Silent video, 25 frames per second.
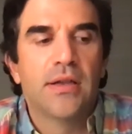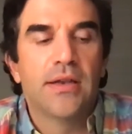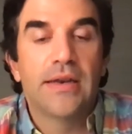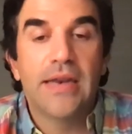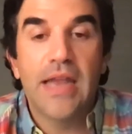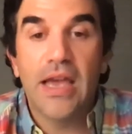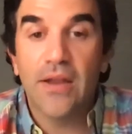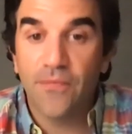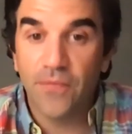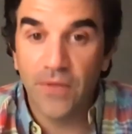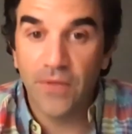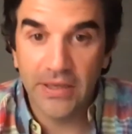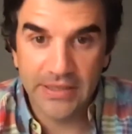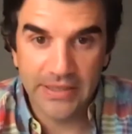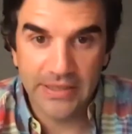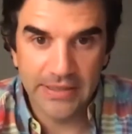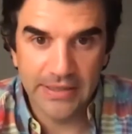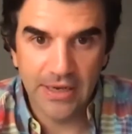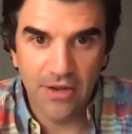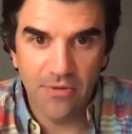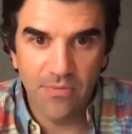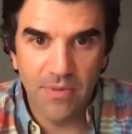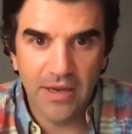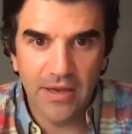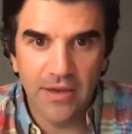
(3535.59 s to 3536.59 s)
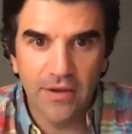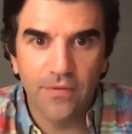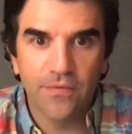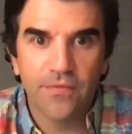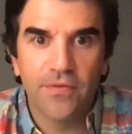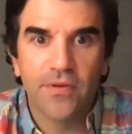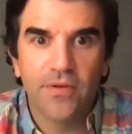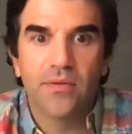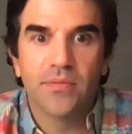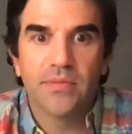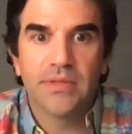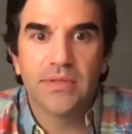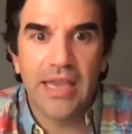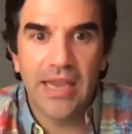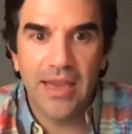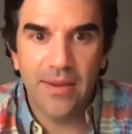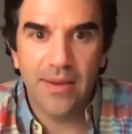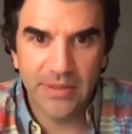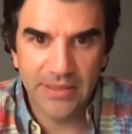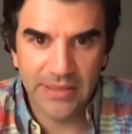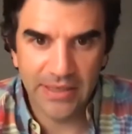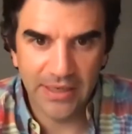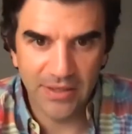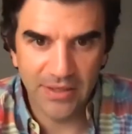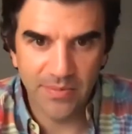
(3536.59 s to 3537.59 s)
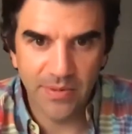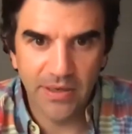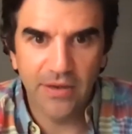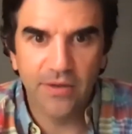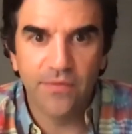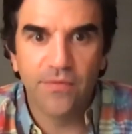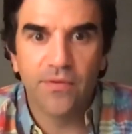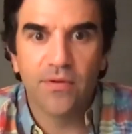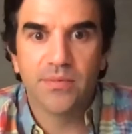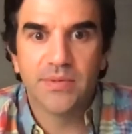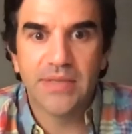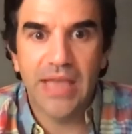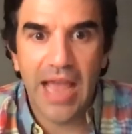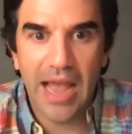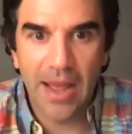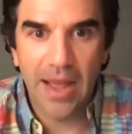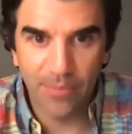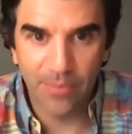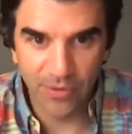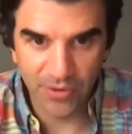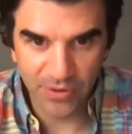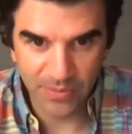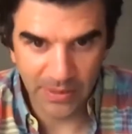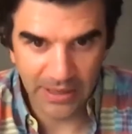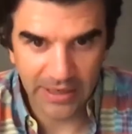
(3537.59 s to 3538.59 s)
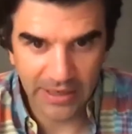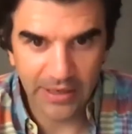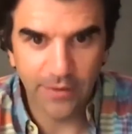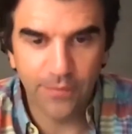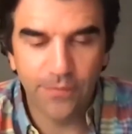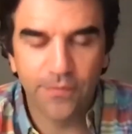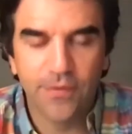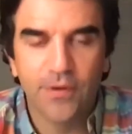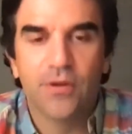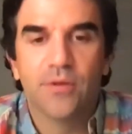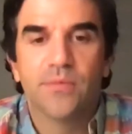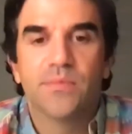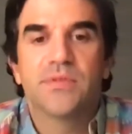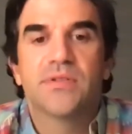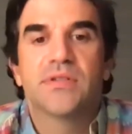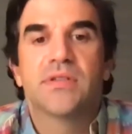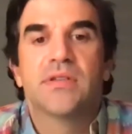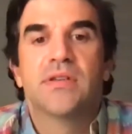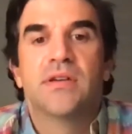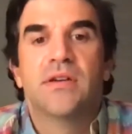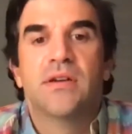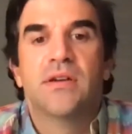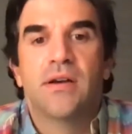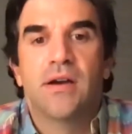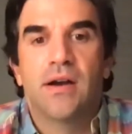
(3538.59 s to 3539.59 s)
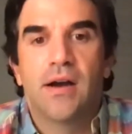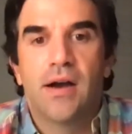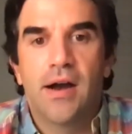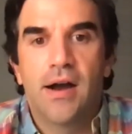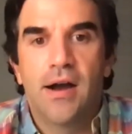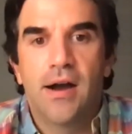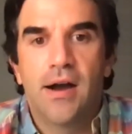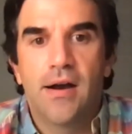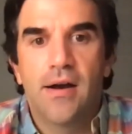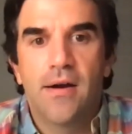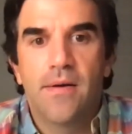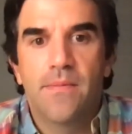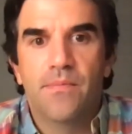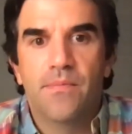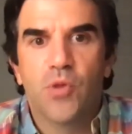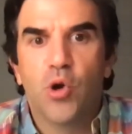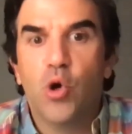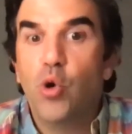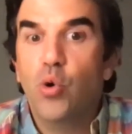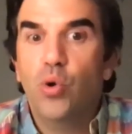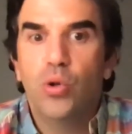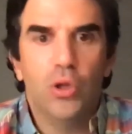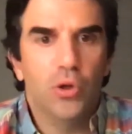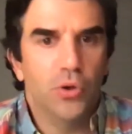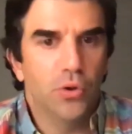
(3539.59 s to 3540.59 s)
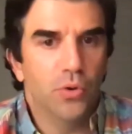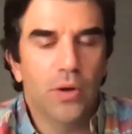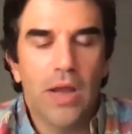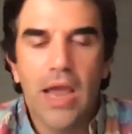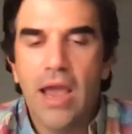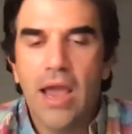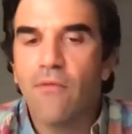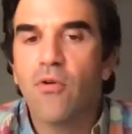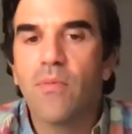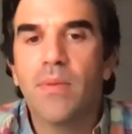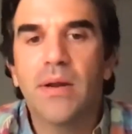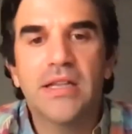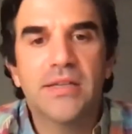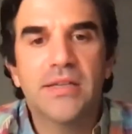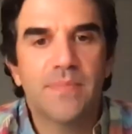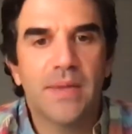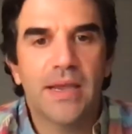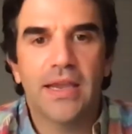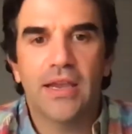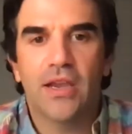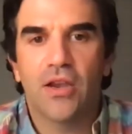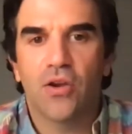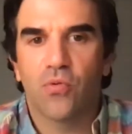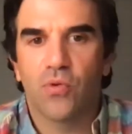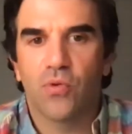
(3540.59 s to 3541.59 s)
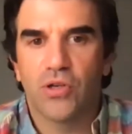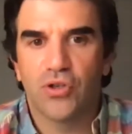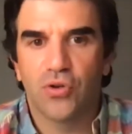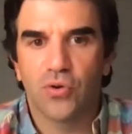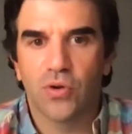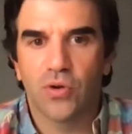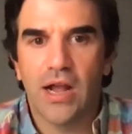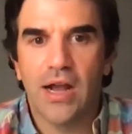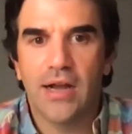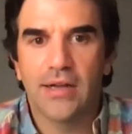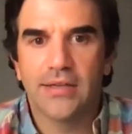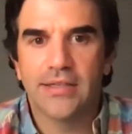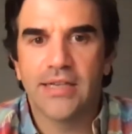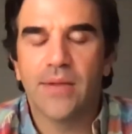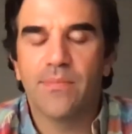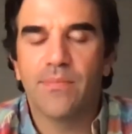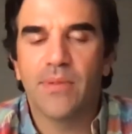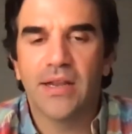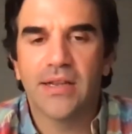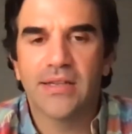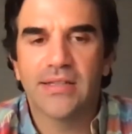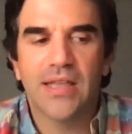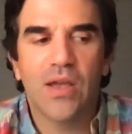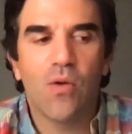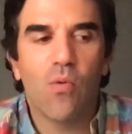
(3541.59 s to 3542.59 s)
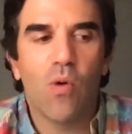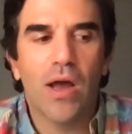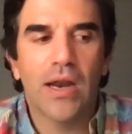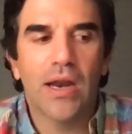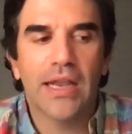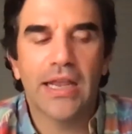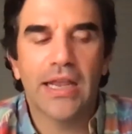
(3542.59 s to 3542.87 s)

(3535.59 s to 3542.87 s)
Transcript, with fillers: Netflix is now making films. Amazon's making films. Apple's making films. Um, Hulu. Everybody's making original content because they want to